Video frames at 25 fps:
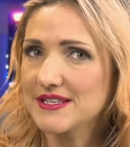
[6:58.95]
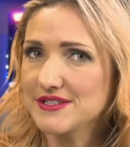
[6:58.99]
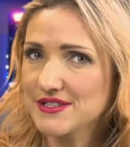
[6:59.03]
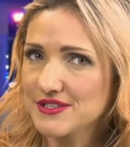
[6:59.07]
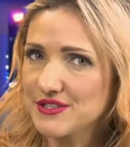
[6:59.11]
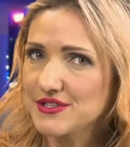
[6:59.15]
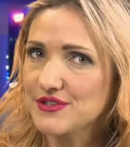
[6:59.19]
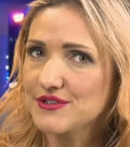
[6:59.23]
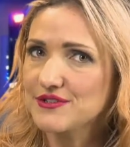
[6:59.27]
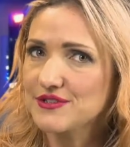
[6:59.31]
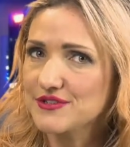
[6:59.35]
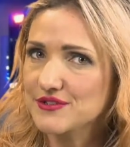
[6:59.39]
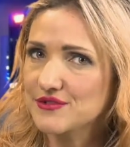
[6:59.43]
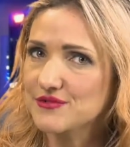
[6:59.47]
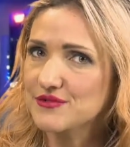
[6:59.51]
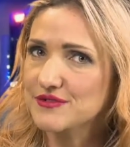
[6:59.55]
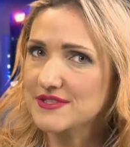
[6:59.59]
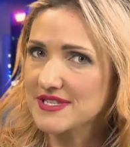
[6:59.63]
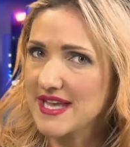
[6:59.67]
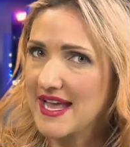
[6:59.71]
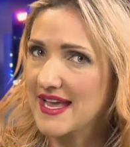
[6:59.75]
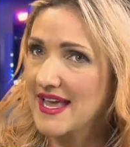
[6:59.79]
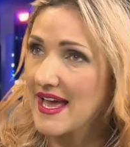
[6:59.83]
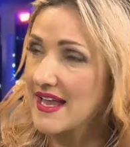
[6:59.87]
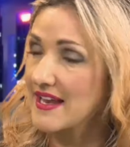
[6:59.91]
Do schools
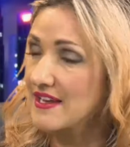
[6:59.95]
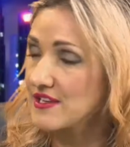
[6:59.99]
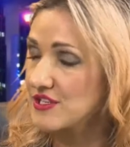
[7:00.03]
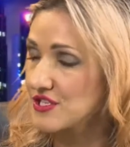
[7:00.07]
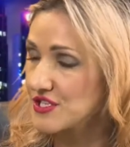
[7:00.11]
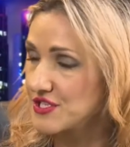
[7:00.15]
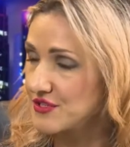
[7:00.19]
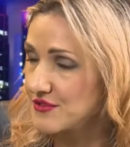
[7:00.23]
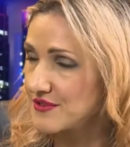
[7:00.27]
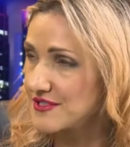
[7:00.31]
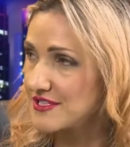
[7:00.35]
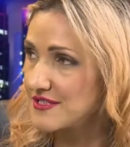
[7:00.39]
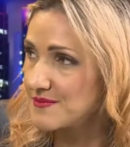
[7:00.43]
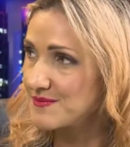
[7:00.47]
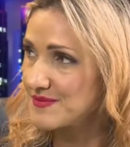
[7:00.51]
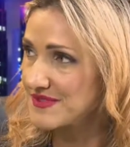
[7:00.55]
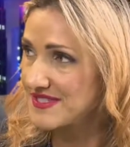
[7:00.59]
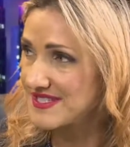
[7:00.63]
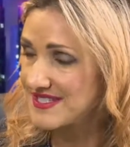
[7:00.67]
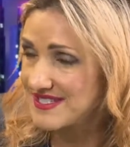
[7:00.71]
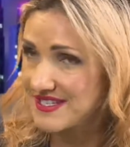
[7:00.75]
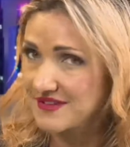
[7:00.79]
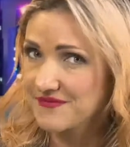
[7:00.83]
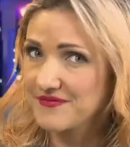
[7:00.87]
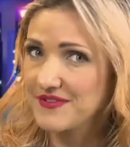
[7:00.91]
take out insurance
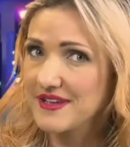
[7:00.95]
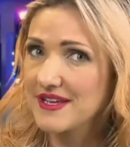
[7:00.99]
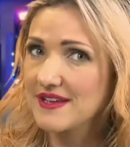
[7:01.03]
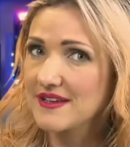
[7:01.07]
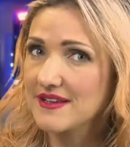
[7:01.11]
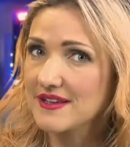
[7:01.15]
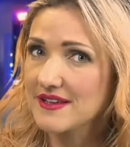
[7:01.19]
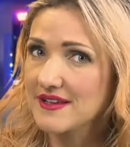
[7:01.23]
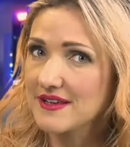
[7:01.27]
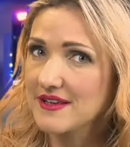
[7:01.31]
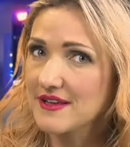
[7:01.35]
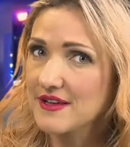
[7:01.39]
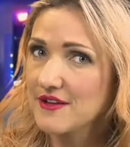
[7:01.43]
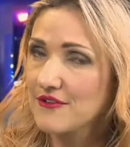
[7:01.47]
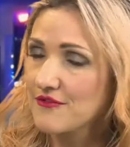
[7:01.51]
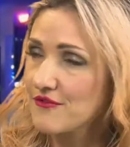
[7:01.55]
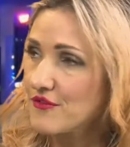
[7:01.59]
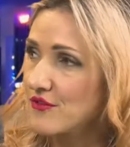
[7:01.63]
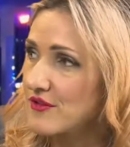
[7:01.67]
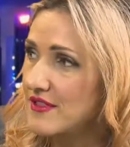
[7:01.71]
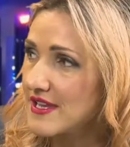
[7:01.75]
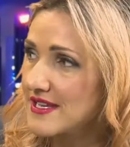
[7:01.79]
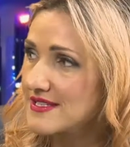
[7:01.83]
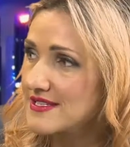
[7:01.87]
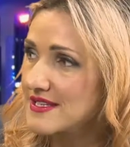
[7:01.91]
specific
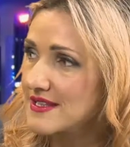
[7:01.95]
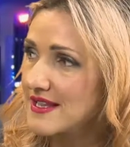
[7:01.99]
for these